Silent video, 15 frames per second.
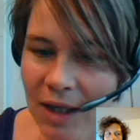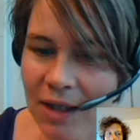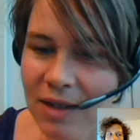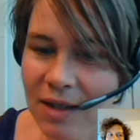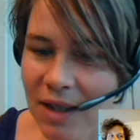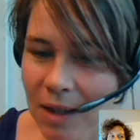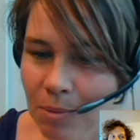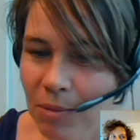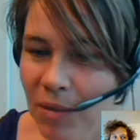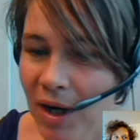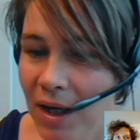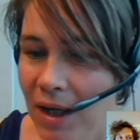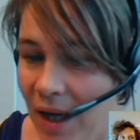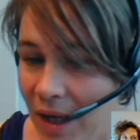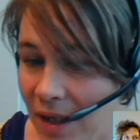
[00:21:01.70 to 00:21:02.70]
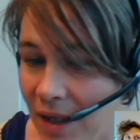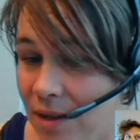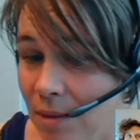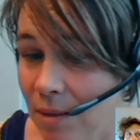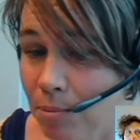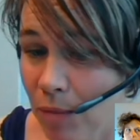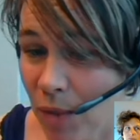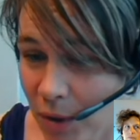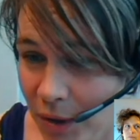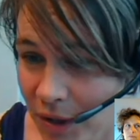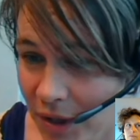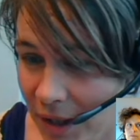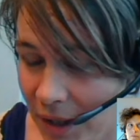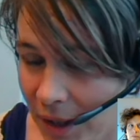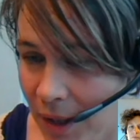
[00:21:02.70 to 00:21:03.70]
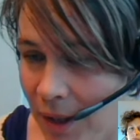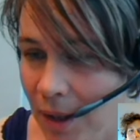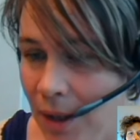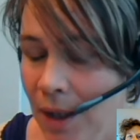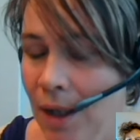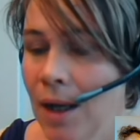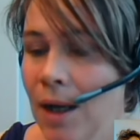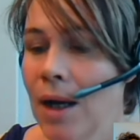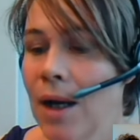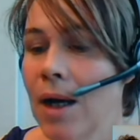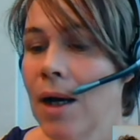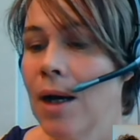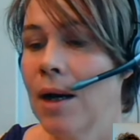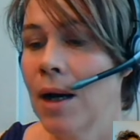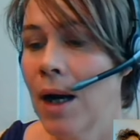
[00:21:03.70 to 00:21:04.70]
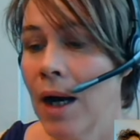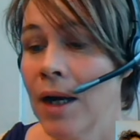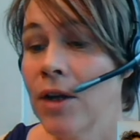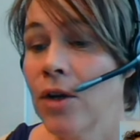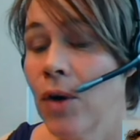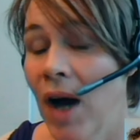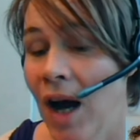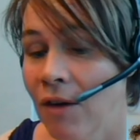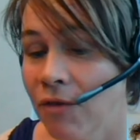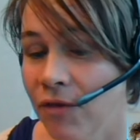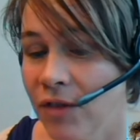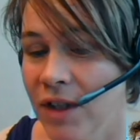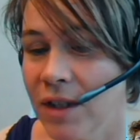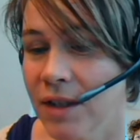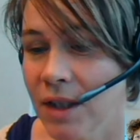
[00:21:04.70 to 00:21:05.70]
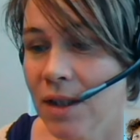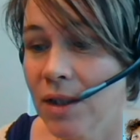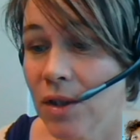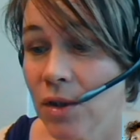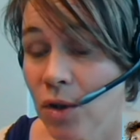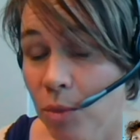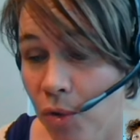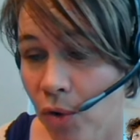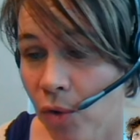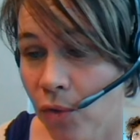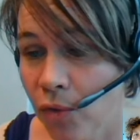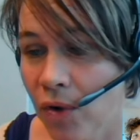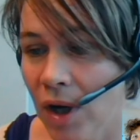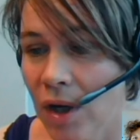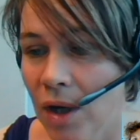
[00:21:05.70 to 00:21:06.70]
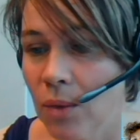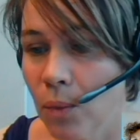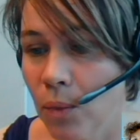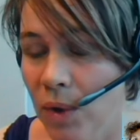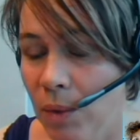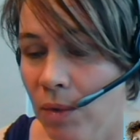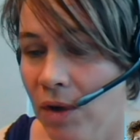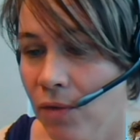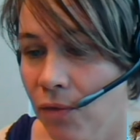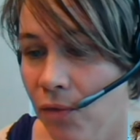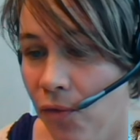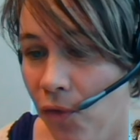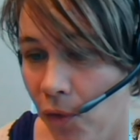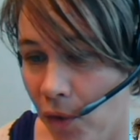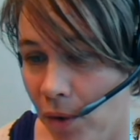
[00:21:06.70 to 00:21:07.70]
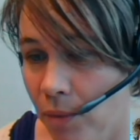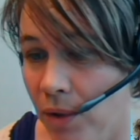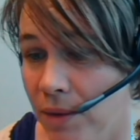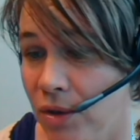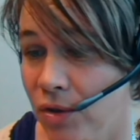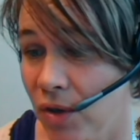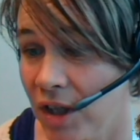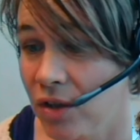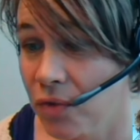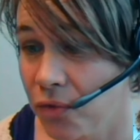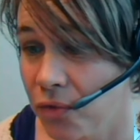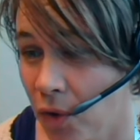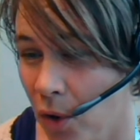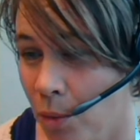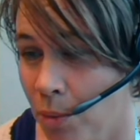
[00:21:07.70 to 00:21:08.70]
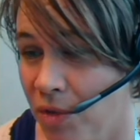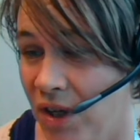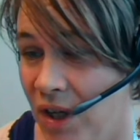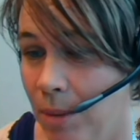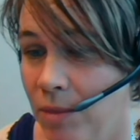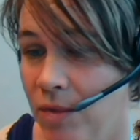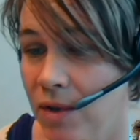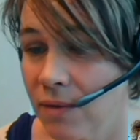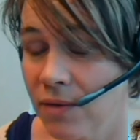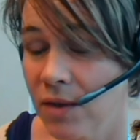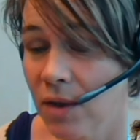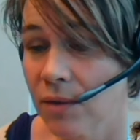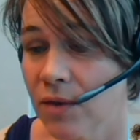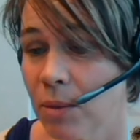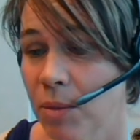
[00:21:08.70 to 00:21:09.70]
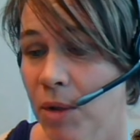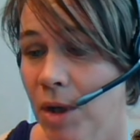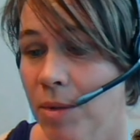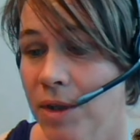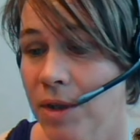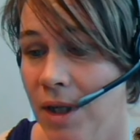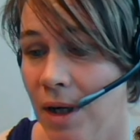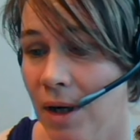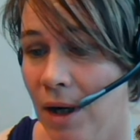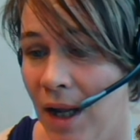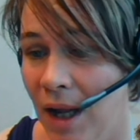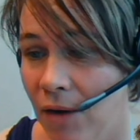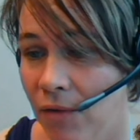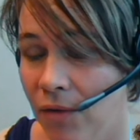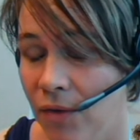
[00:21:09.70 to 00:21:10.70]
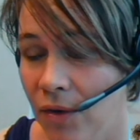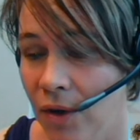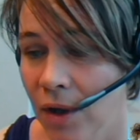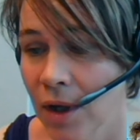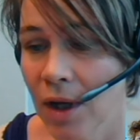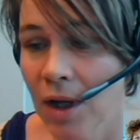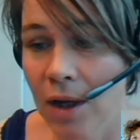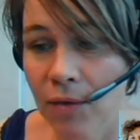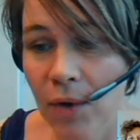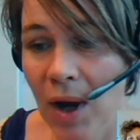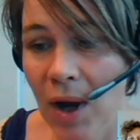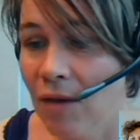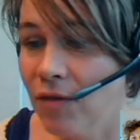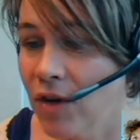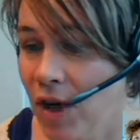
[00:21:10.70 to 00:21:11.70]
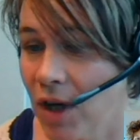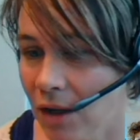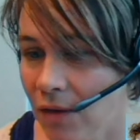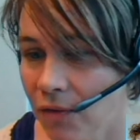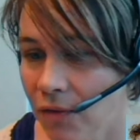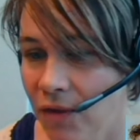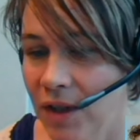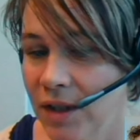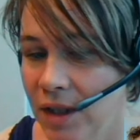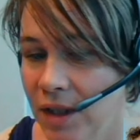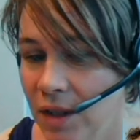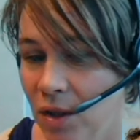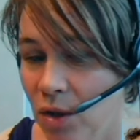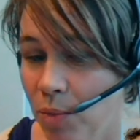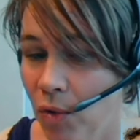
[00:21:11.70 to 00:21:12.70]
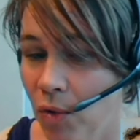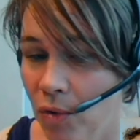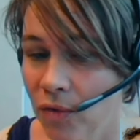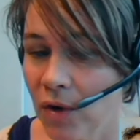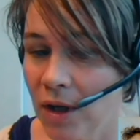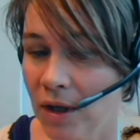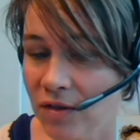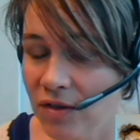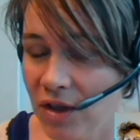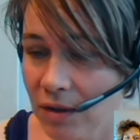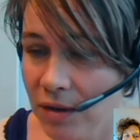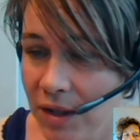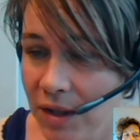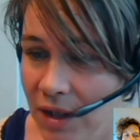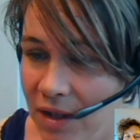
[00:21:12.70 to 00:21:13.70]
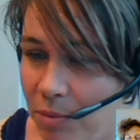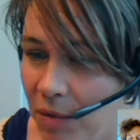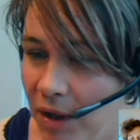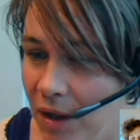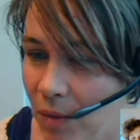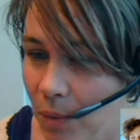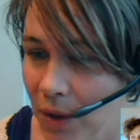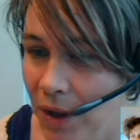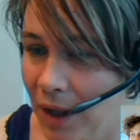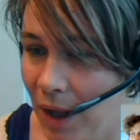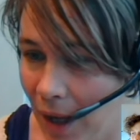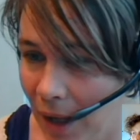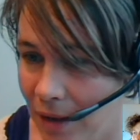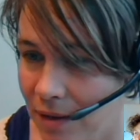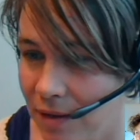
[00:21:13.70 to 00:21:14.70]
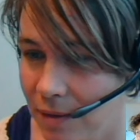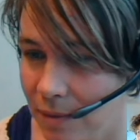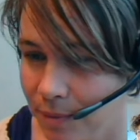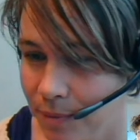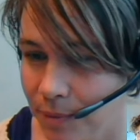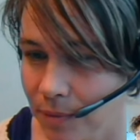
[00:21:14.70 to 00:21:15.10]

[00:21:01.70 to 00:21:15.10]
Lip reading: in a team by next Monday, and you have filled in your profile, we will try to form teams of the people that are left. If you have not filled in your profile, as Geraldine explained, we can't.